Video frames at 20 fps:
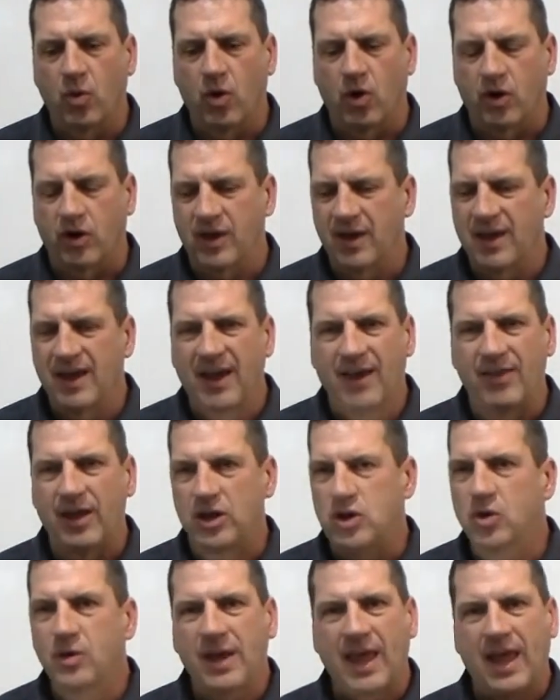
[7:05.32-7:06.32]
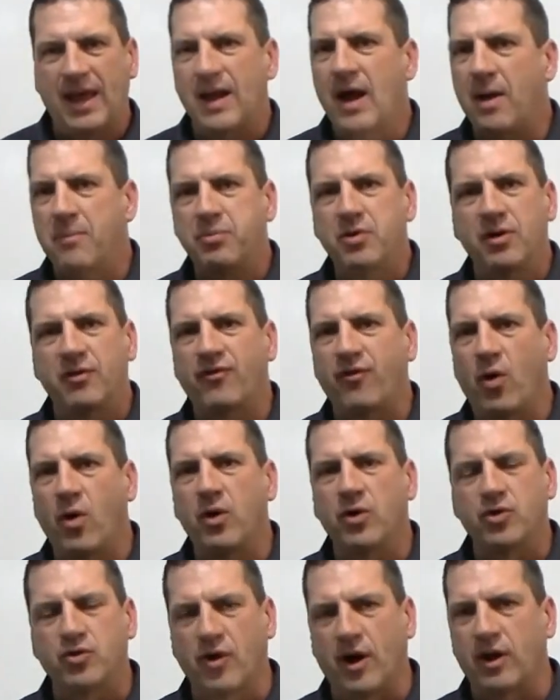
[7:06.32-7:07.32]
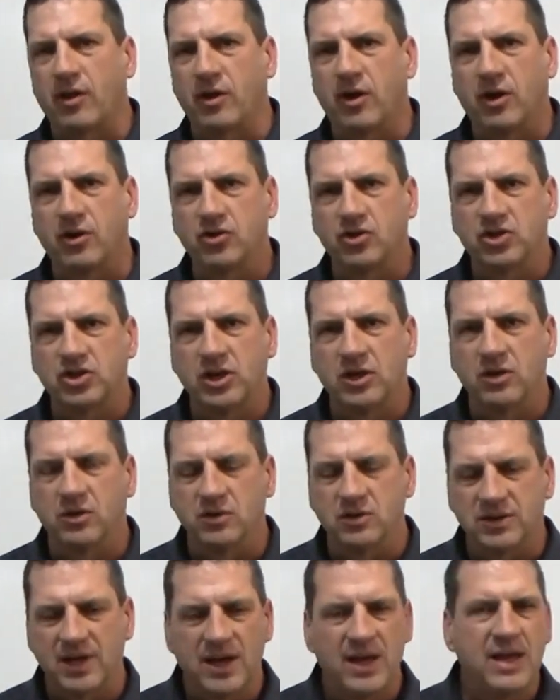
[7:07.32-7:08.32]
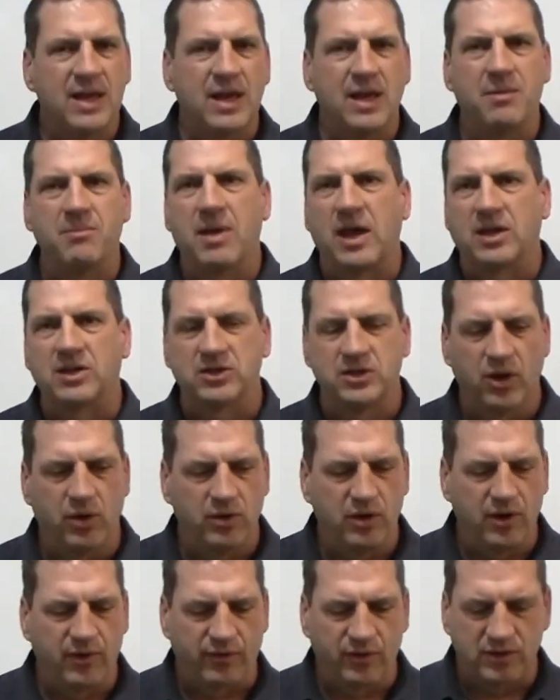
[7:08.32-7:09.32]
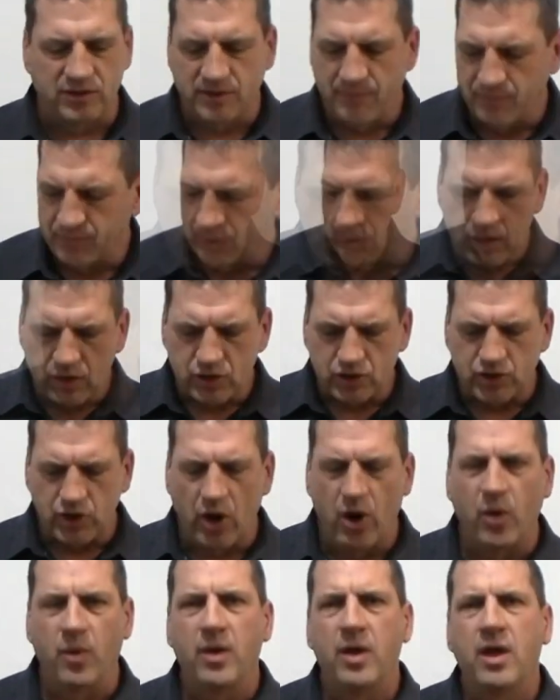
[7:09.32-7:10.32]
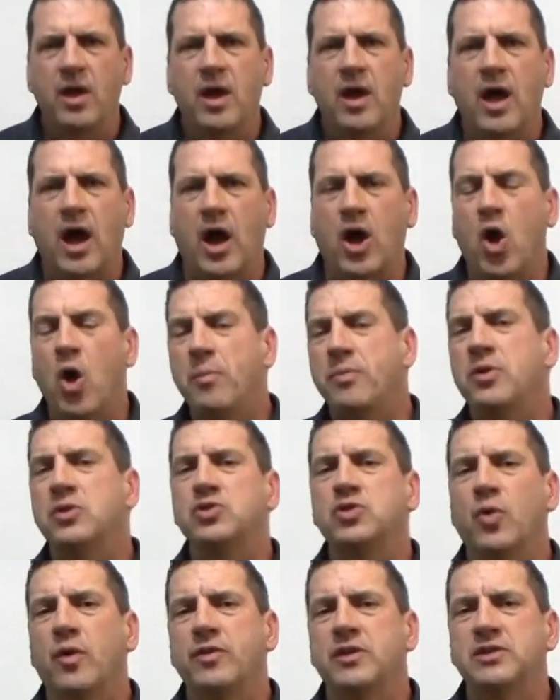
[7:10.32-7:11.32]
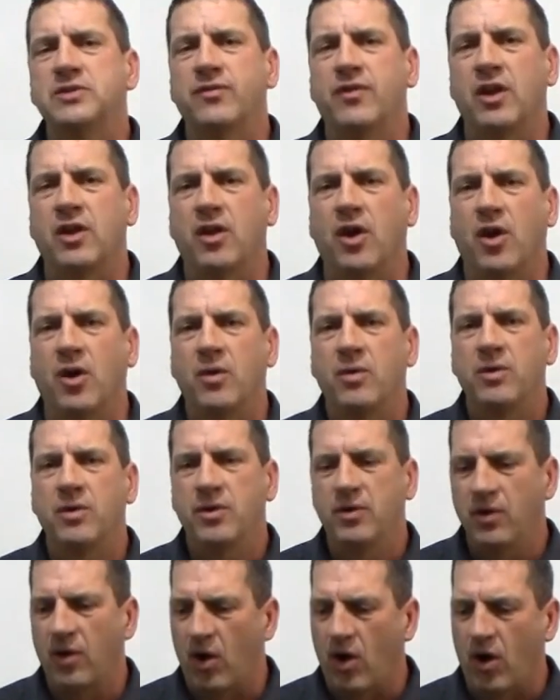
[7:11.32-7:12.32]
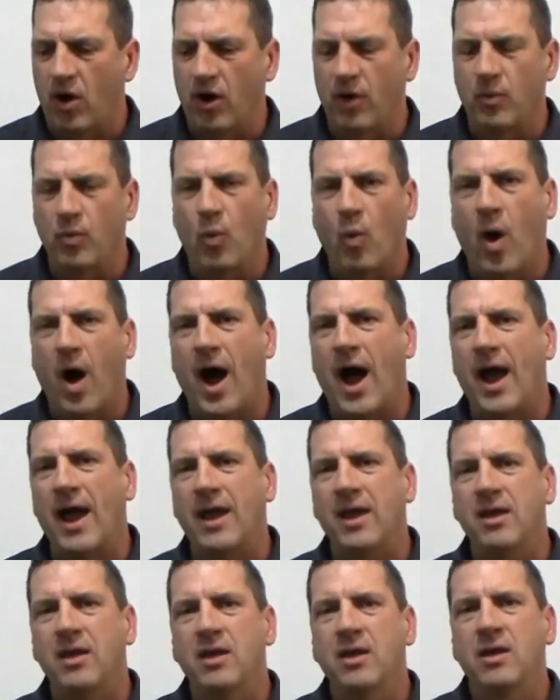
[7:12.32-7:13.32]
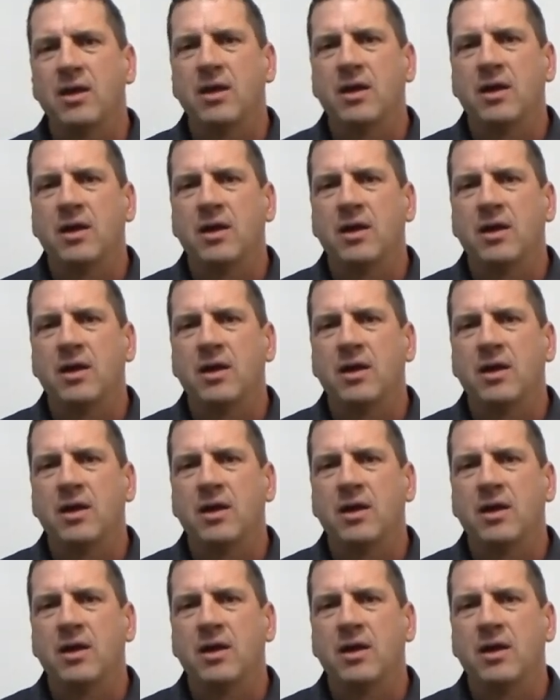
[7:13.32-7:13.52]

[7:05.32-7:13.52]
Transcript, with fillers: work, and that you cannot put foil directly under shingles. It makes no difference. So I hope you enjoyed this video on why